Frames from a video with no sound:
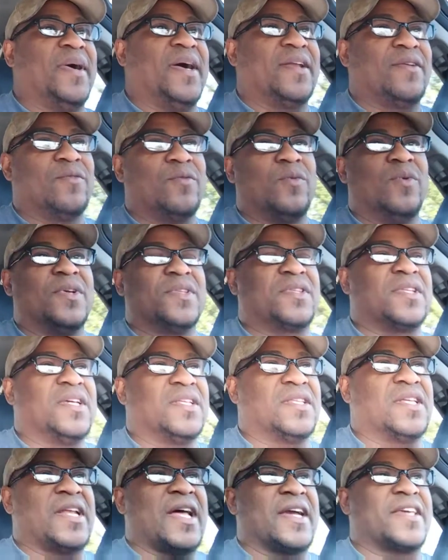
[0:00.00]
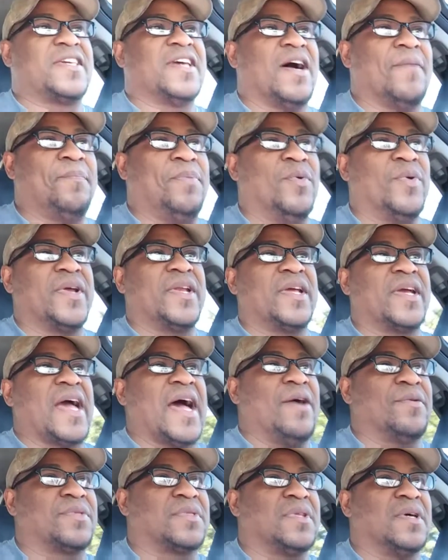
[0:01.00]
But one thing that I kept pointing
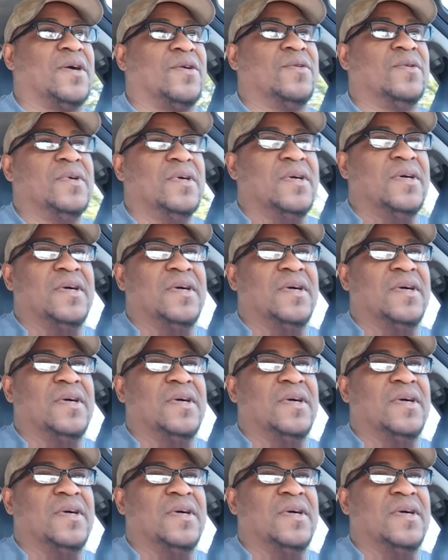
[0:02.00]
out, though,